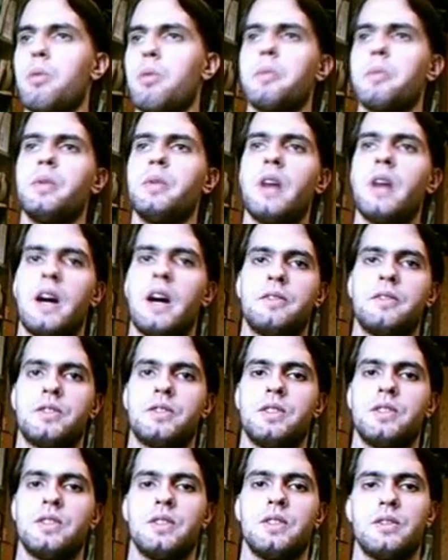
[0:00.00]
probably
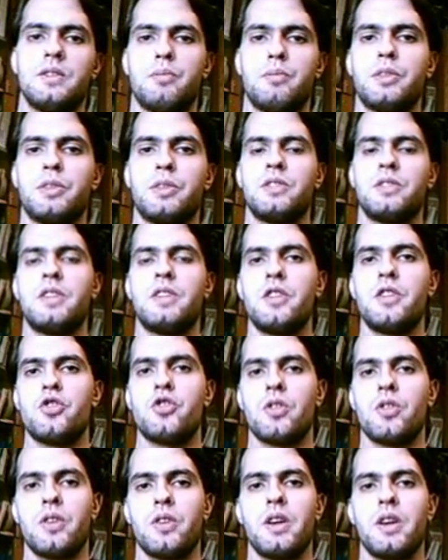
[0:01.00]
after the
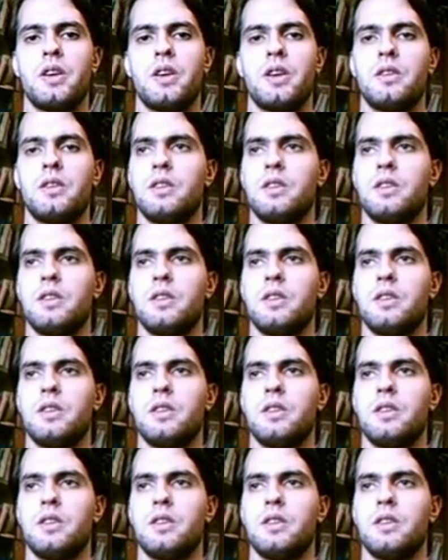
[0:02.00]
presidential